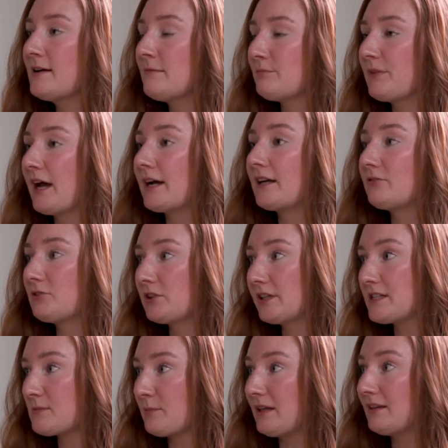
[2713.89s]
That can really
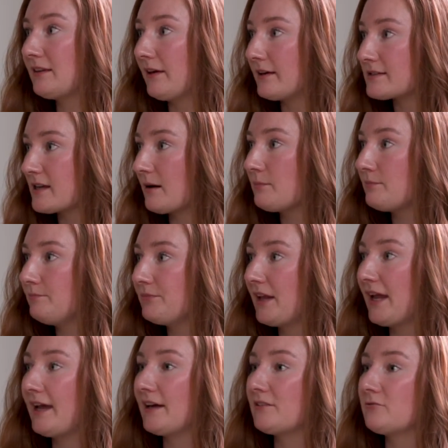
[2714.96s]
speed things up,
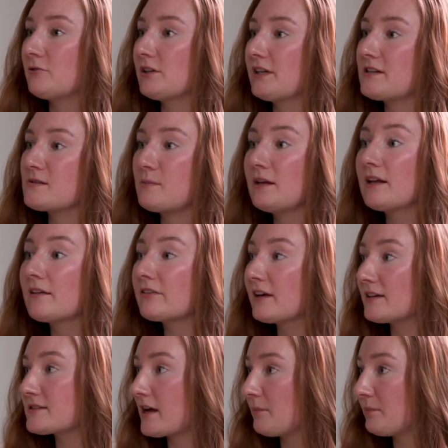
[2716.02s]
and really speeding
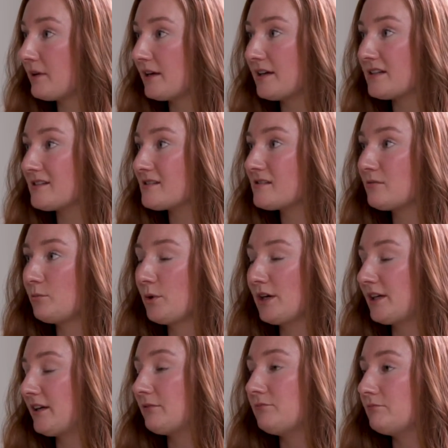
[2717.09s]
things up is
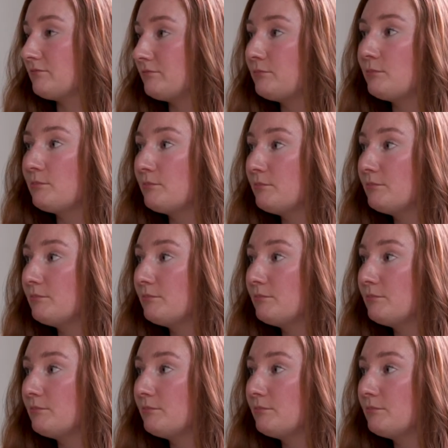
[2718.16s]
what can